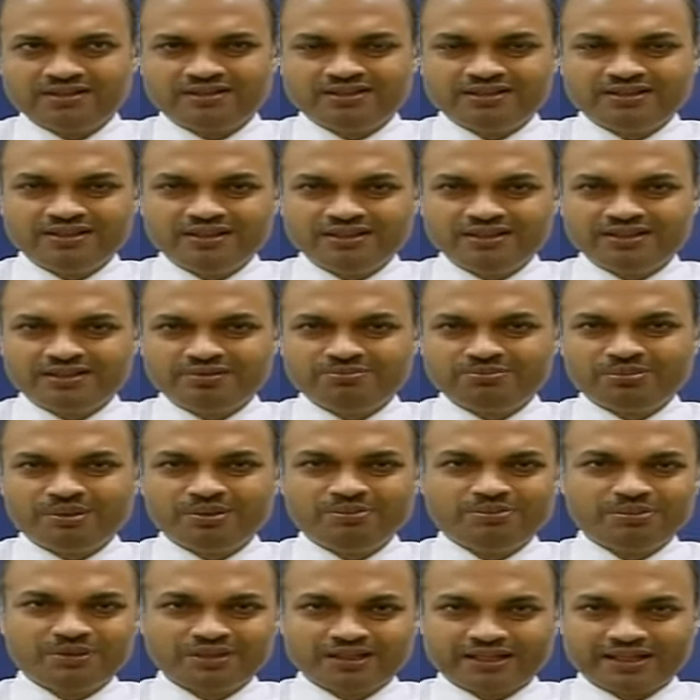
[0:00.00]
The reason
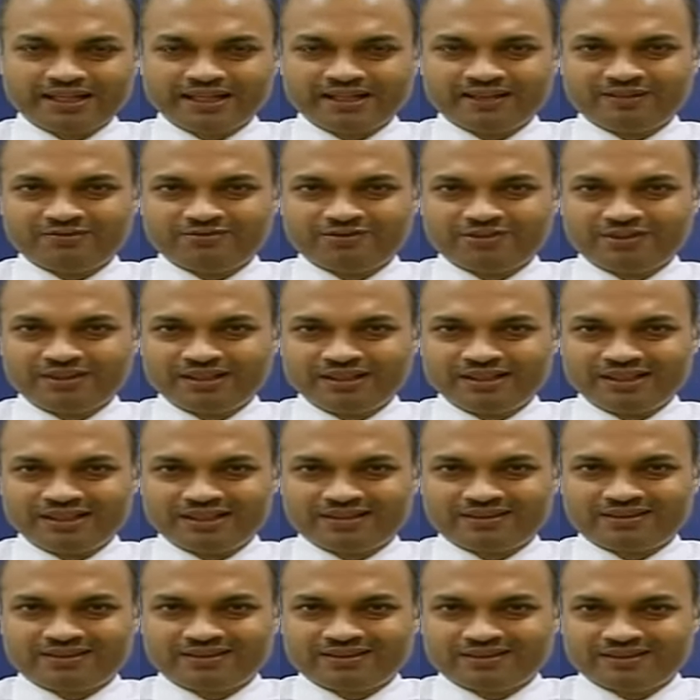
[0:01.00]
people care for
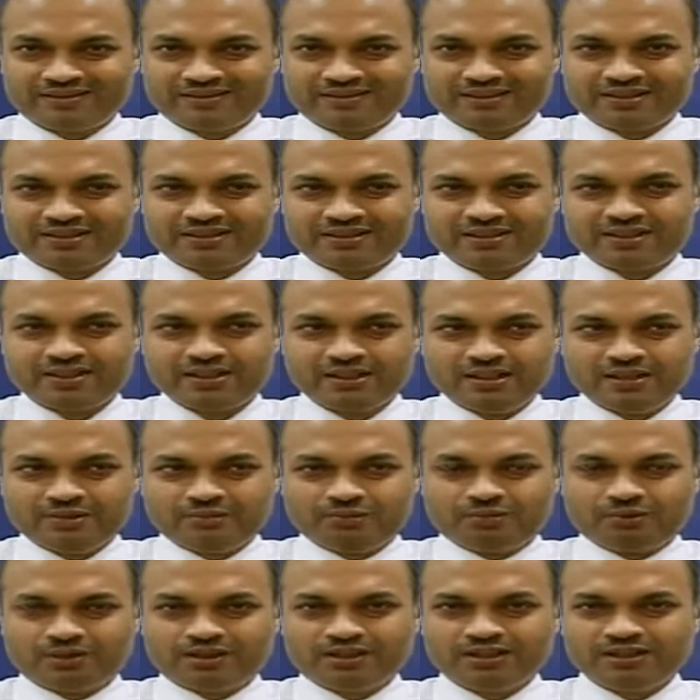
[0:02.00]
elections is
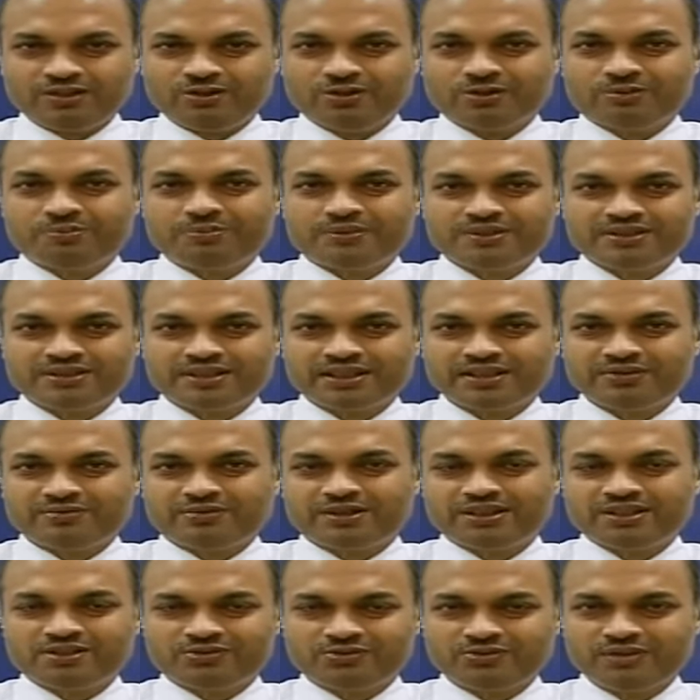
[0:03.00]
what they hope is that
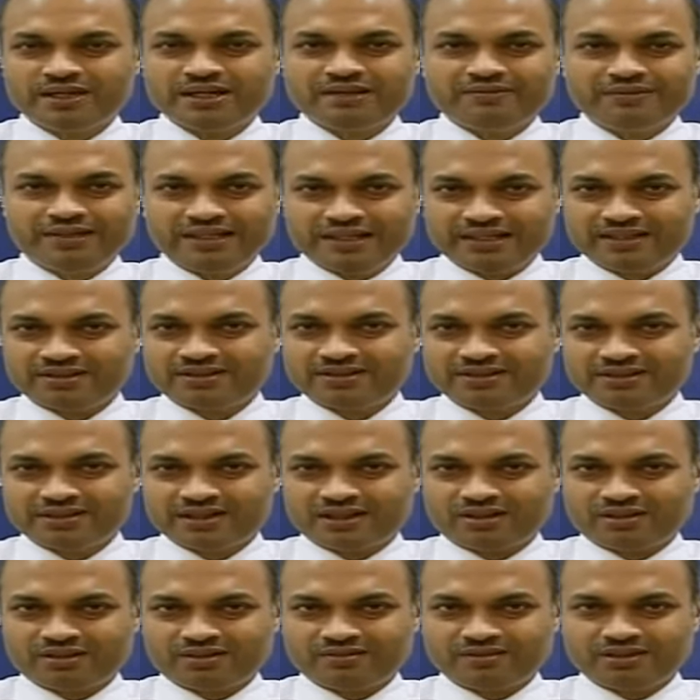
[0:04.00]
once we have elections
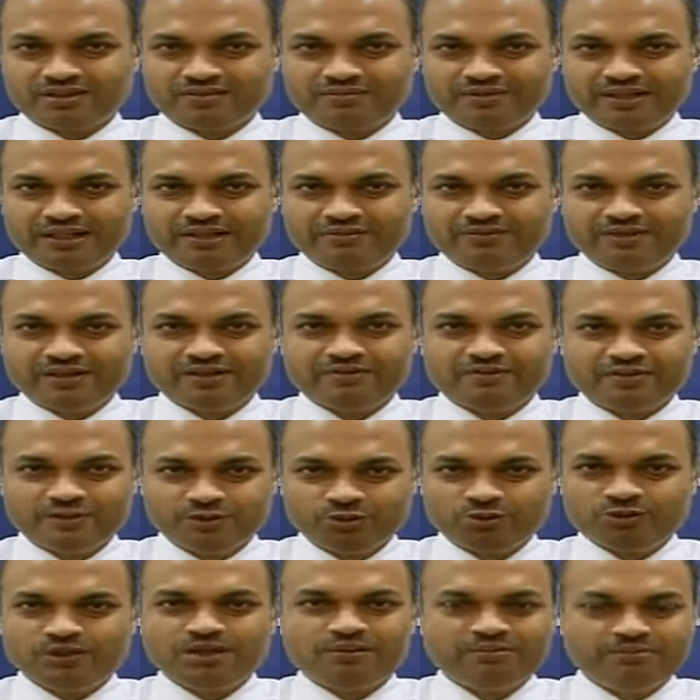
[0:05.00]
out of the way, we have a
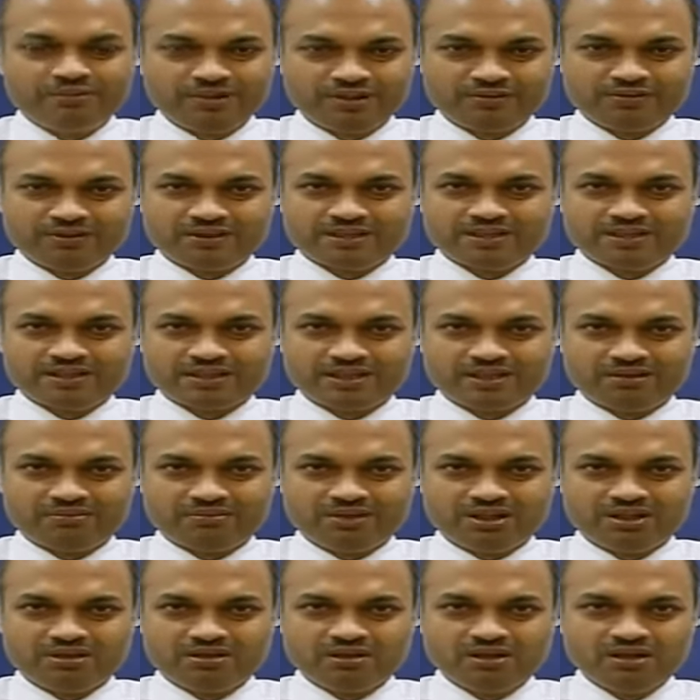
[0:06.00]
new government which has
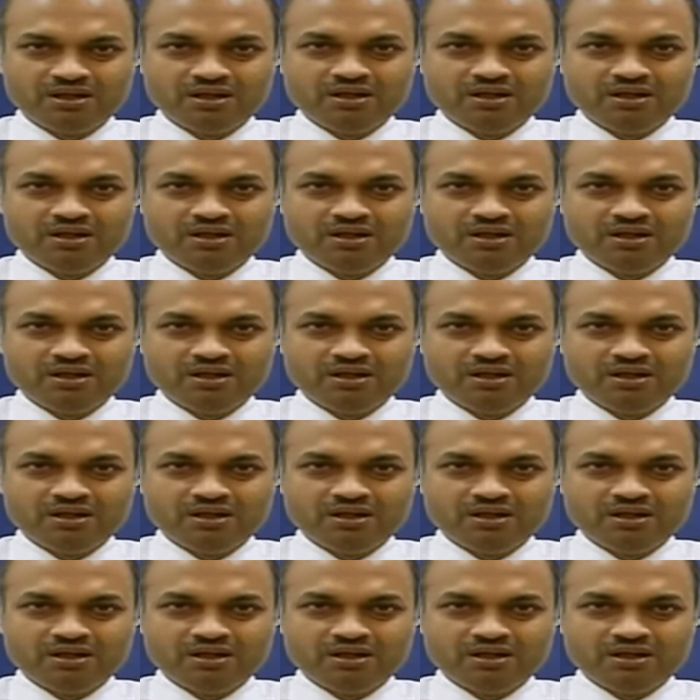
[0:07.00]
come in,